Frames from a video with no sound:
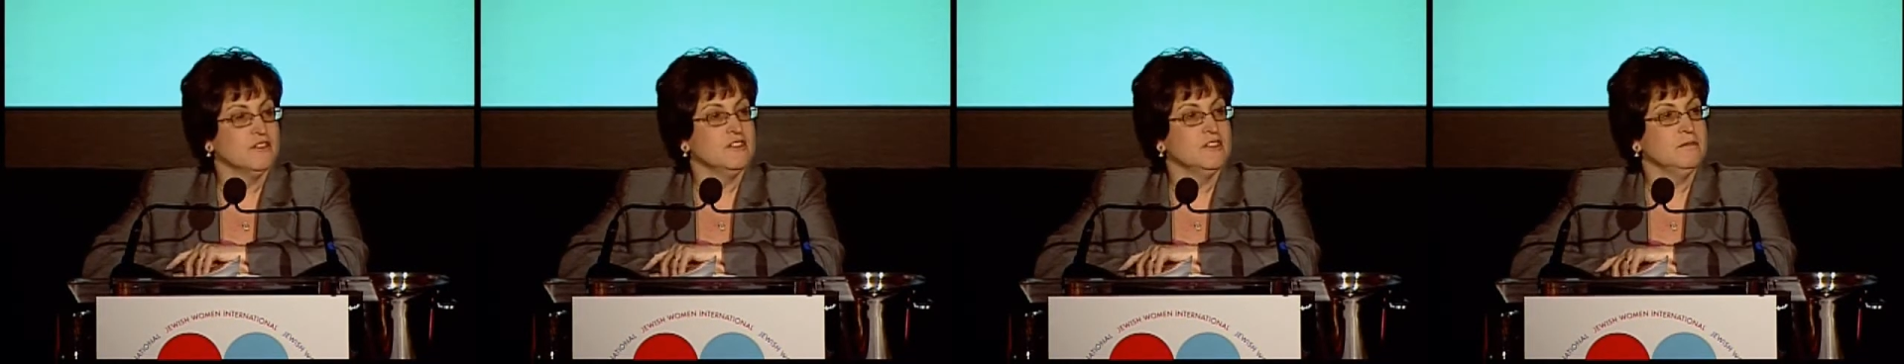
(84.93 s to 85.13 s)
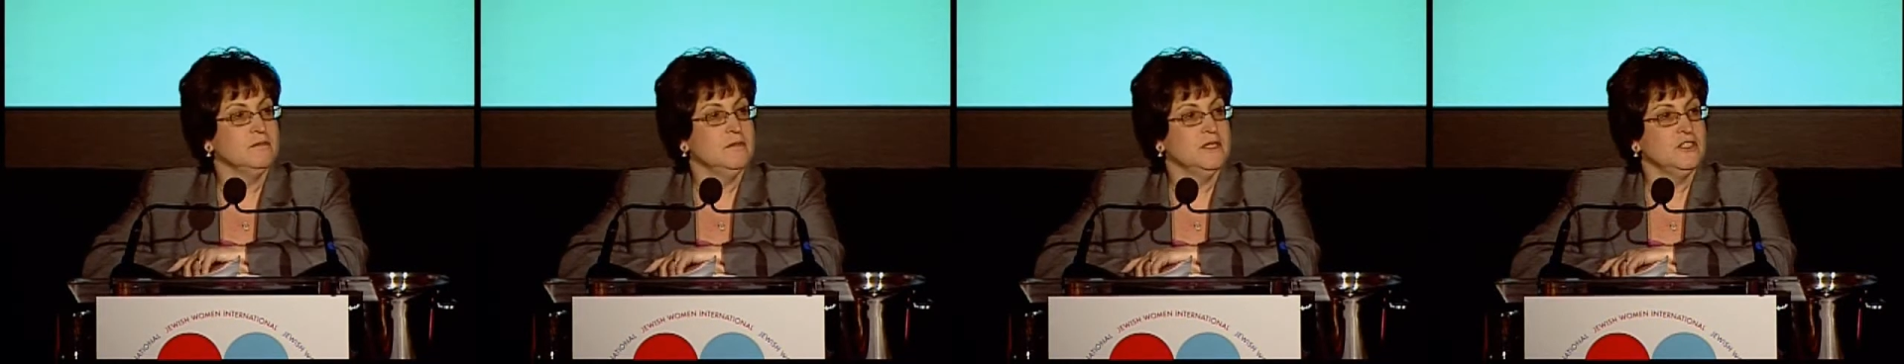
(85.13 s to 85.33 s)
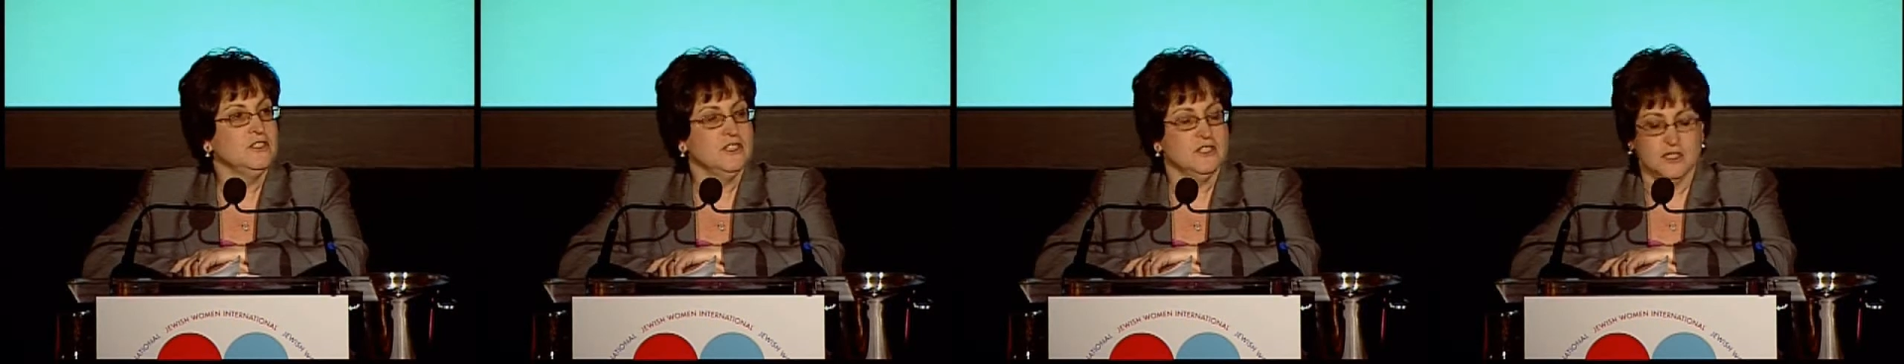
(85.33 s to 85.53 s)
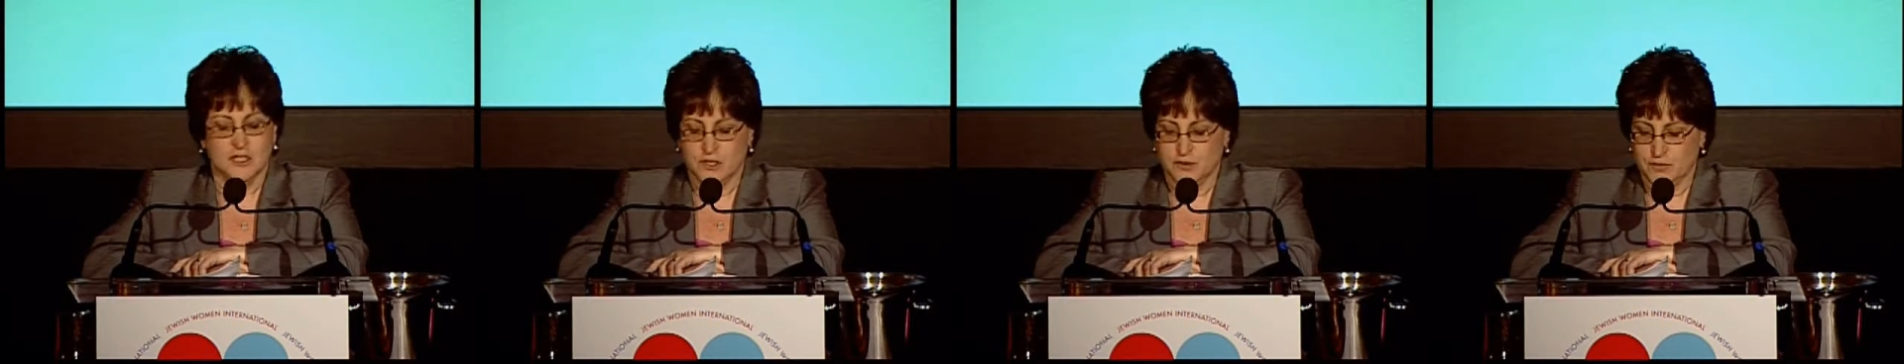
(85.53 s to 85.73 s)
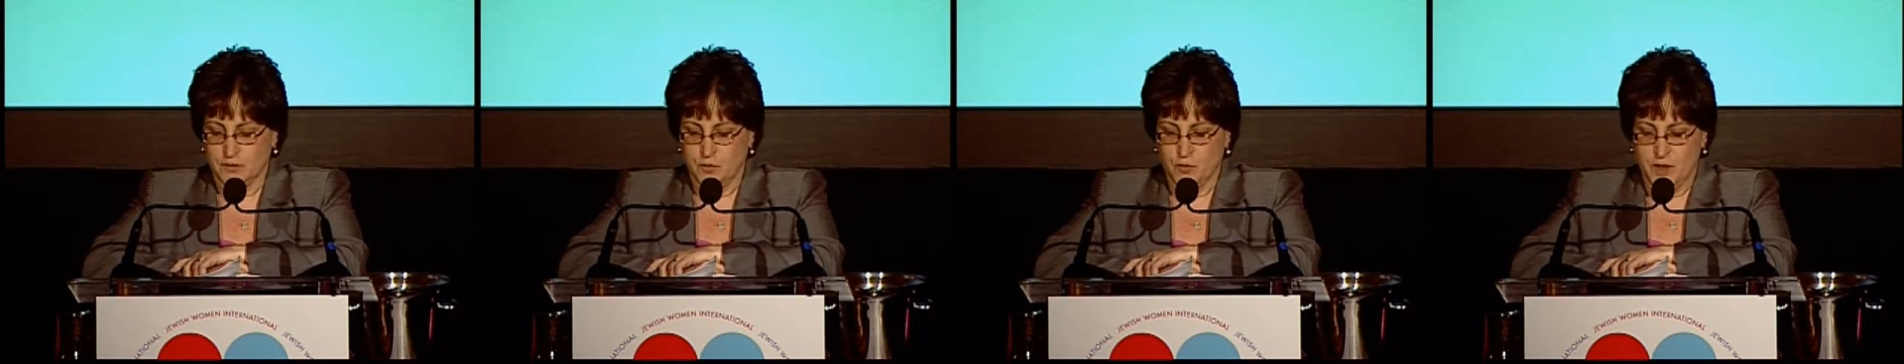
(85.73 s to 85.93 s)

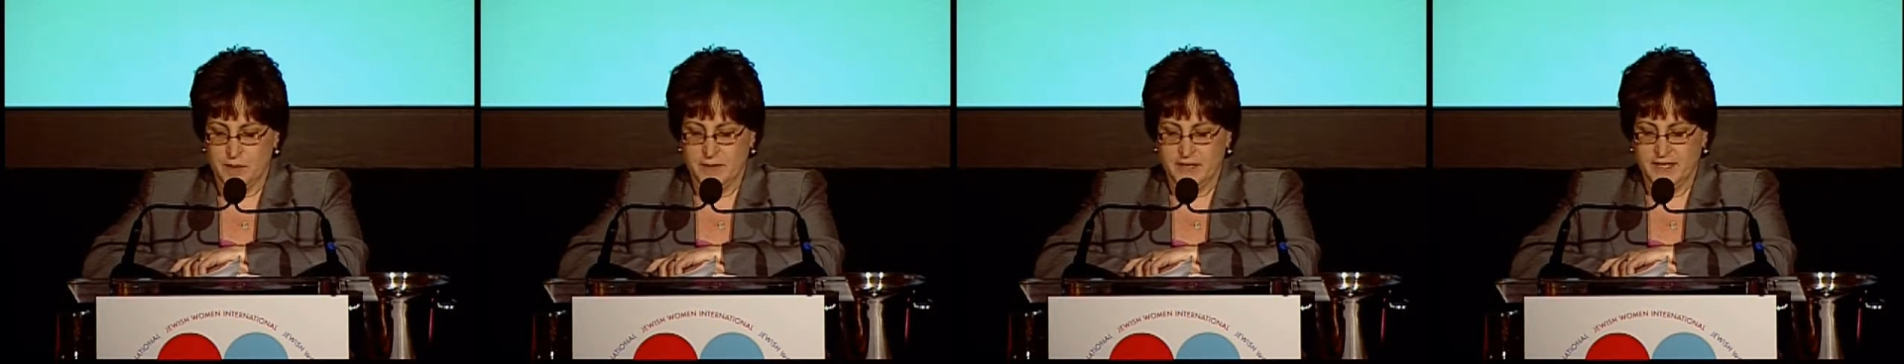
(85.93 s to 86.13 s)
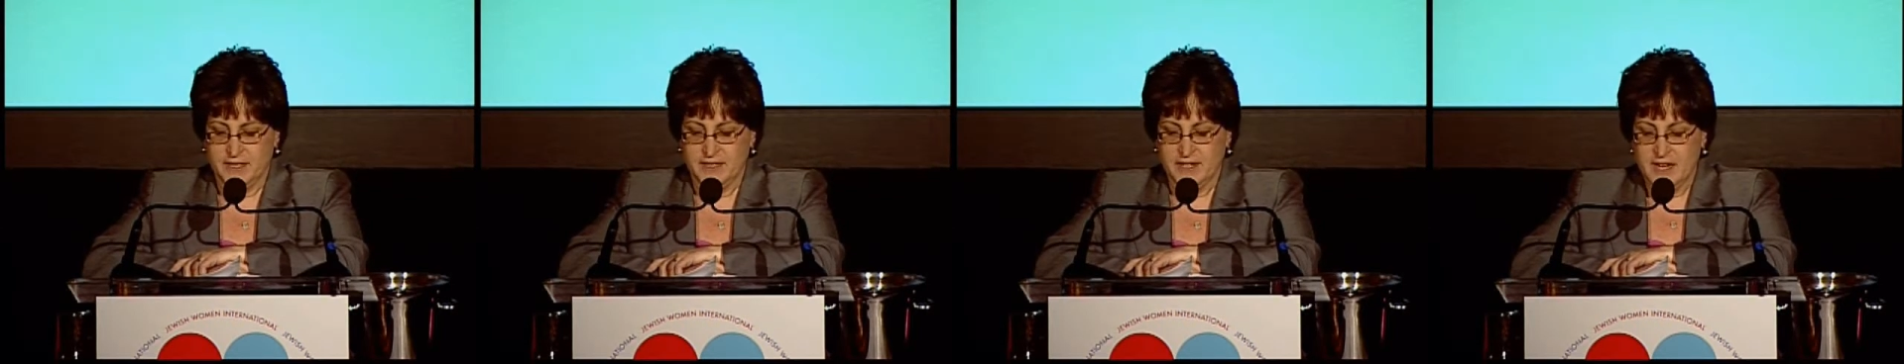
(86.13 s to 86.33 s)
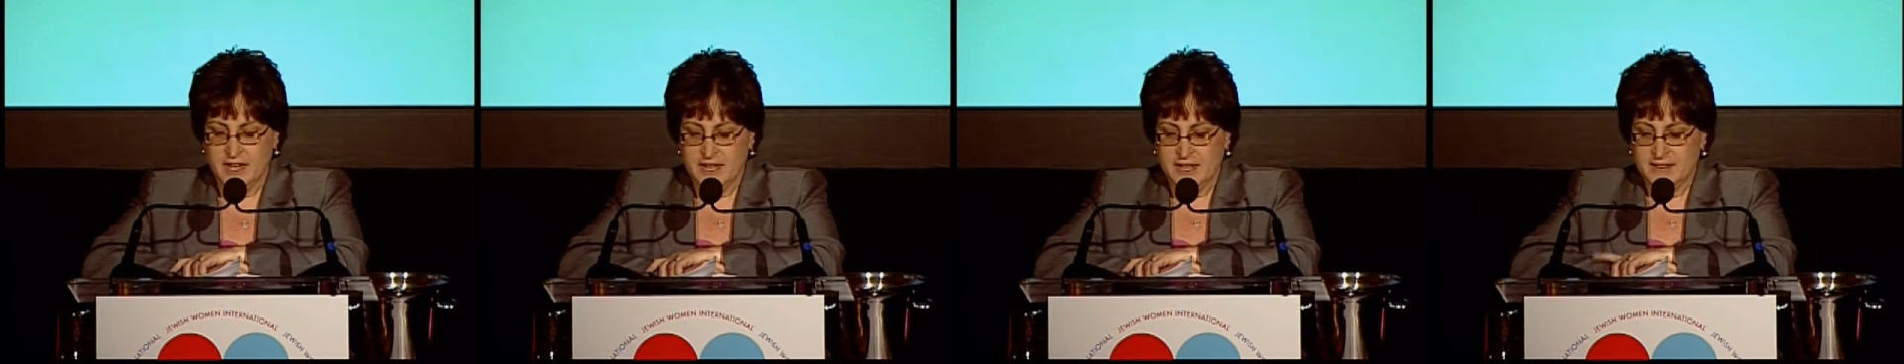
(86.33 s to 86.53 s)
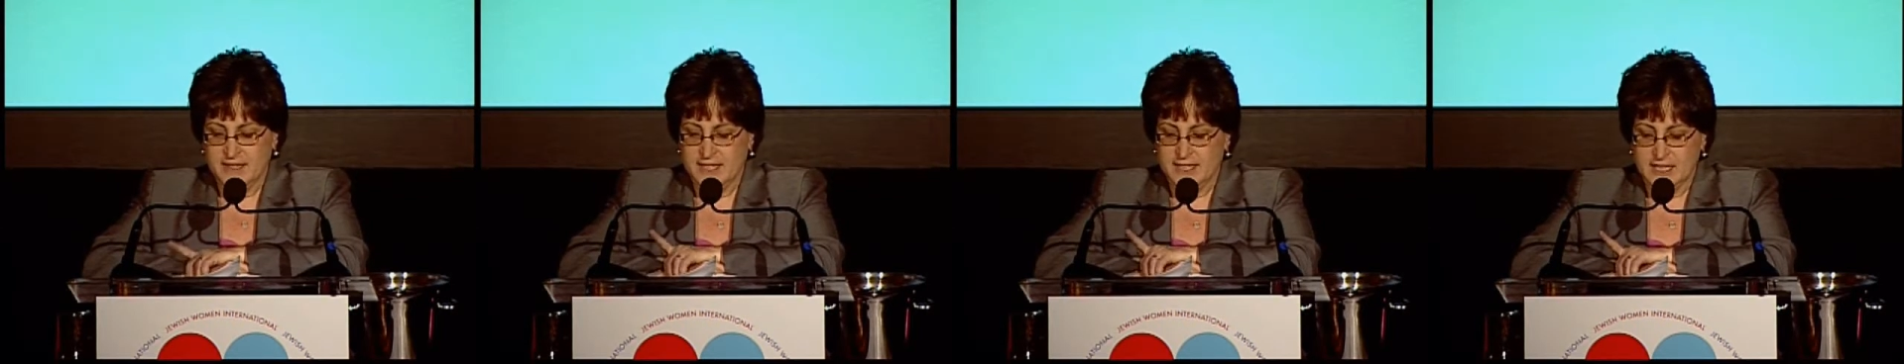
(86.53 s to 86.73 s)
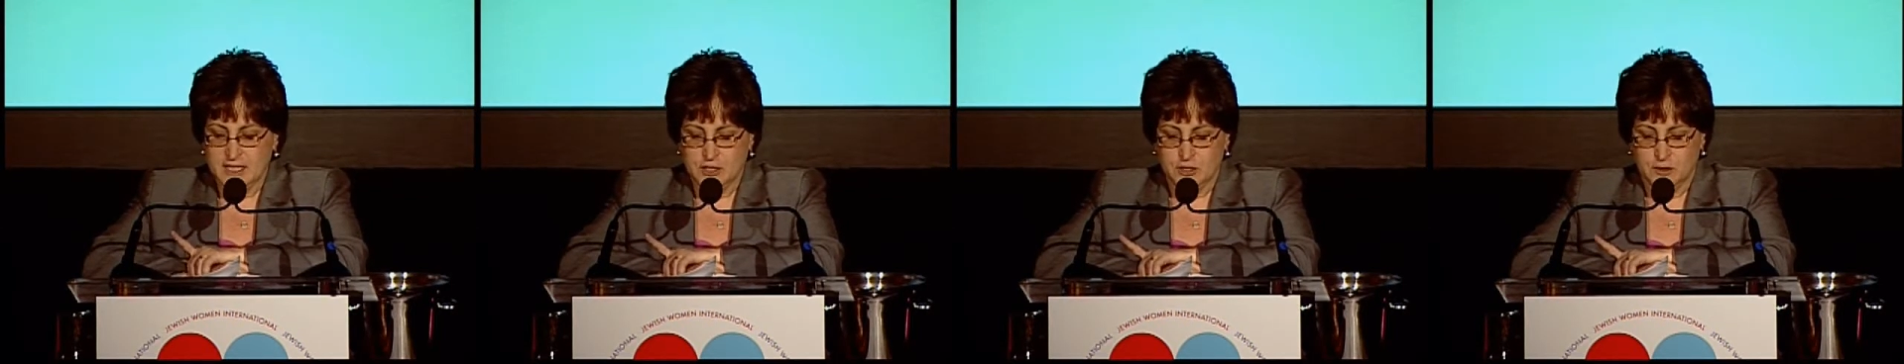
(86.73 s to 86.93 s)
submissions from women
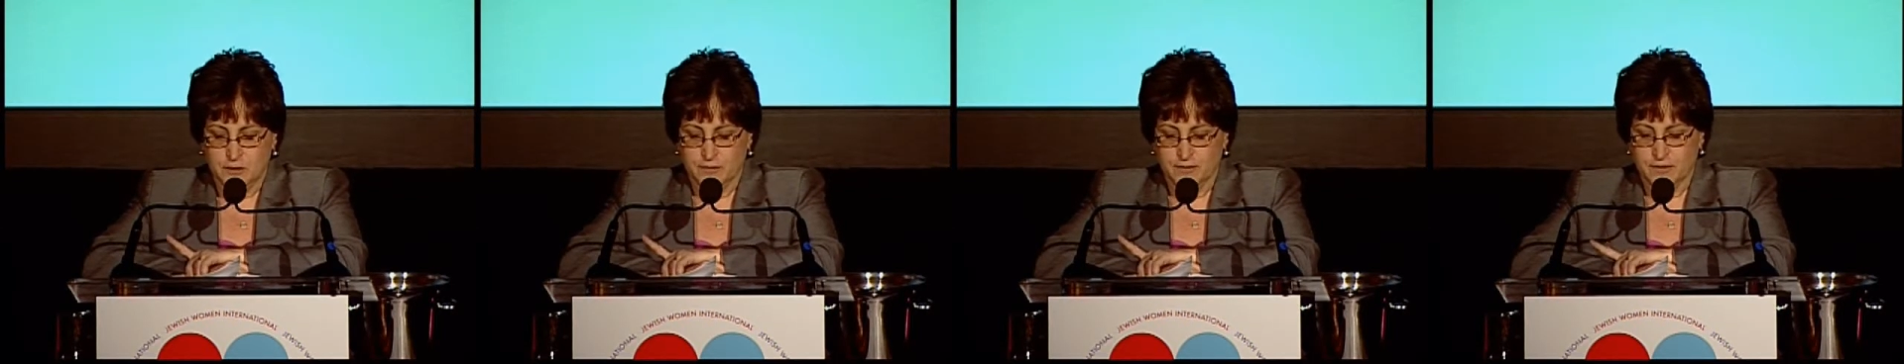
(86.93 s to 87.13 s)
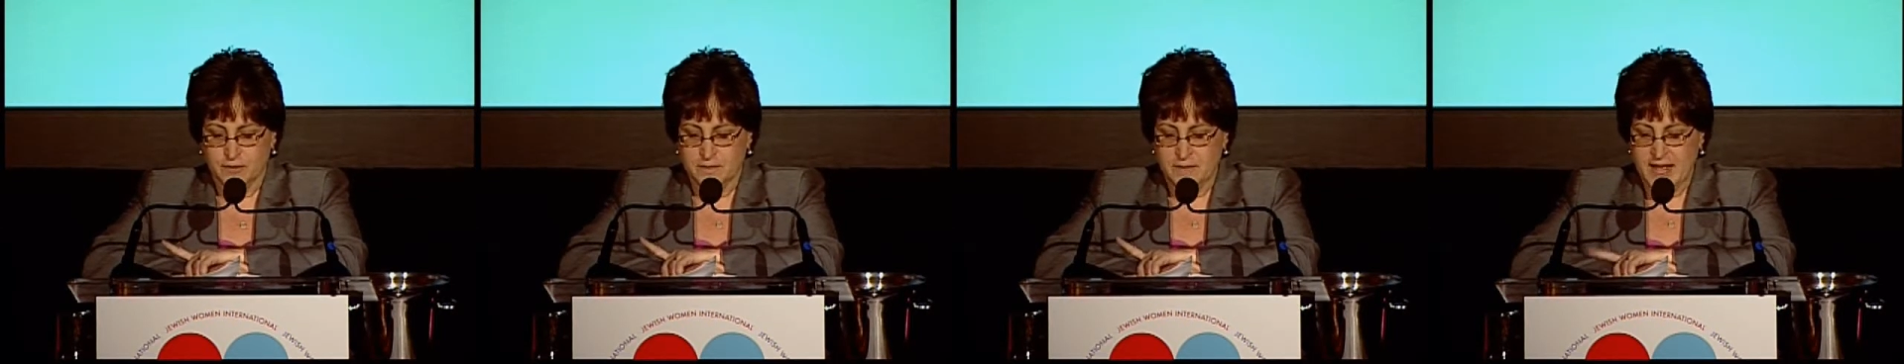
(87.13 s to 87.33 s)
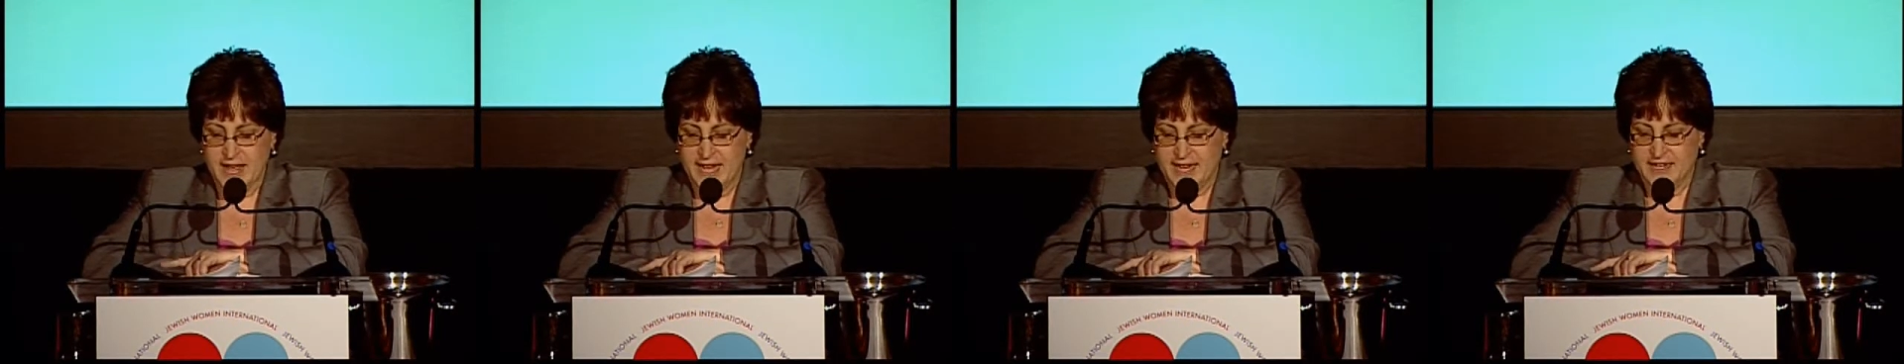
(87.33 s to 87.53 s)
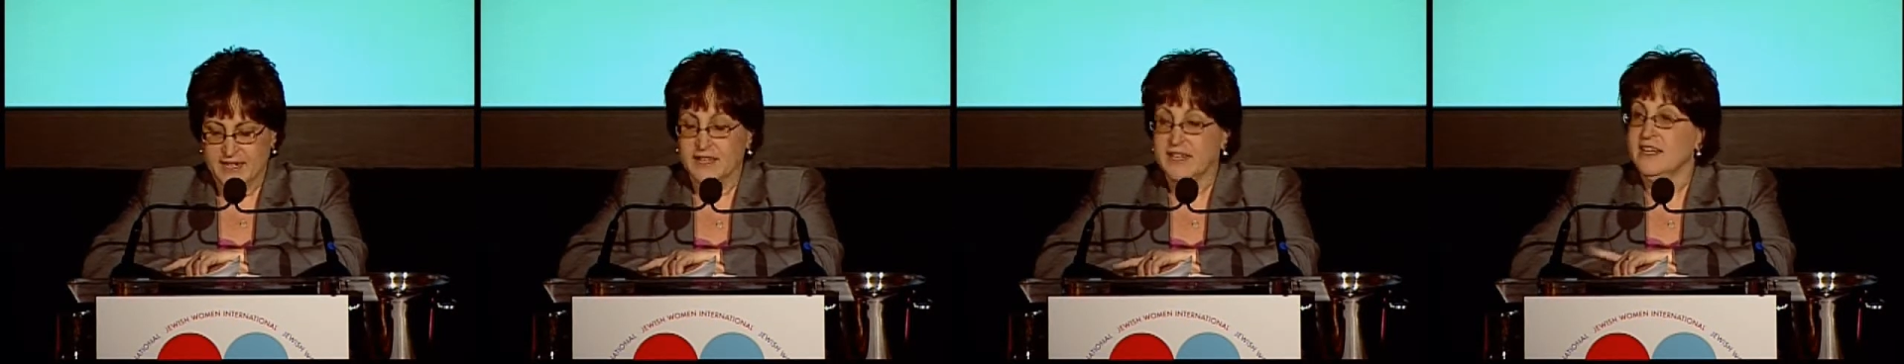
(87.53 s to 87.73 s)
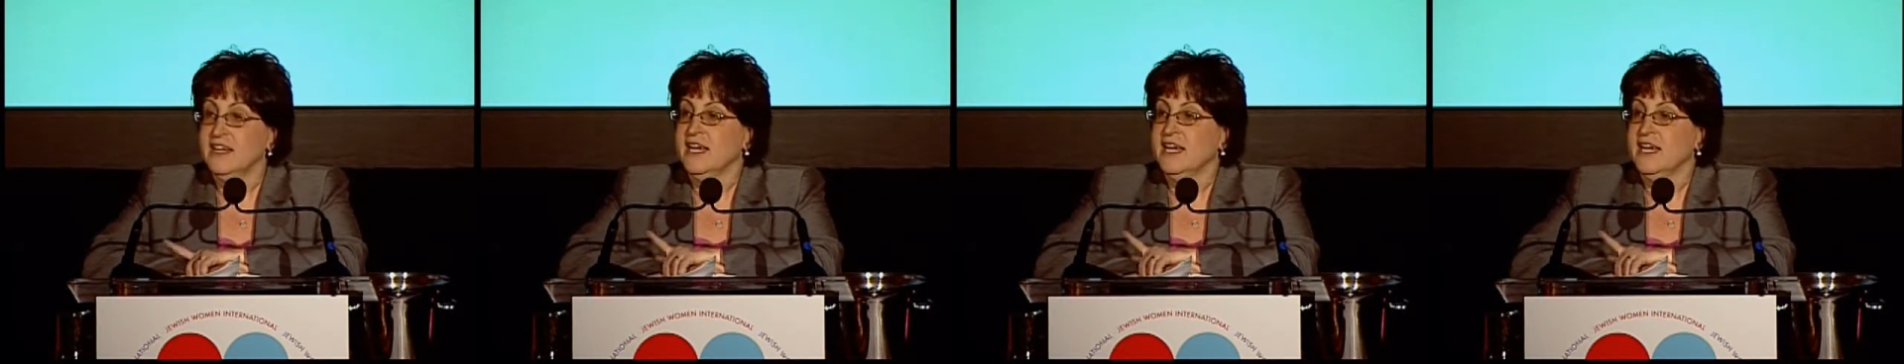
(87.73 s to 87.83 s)
than they do from men,